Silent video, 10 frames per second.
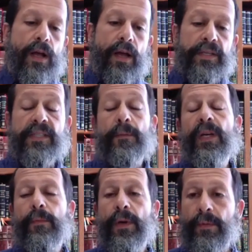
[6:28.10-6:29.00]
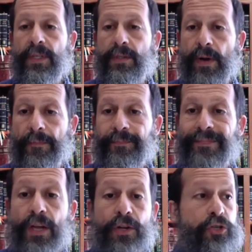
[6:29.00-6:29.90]
it's a big, big mitzvah.
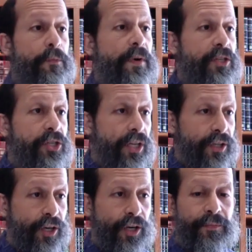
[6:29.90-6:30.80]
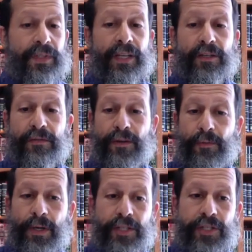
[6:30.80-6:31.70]
Shabbat Shalom. Thank you for
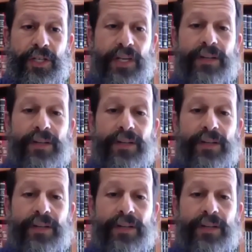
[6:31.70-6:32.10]
watching.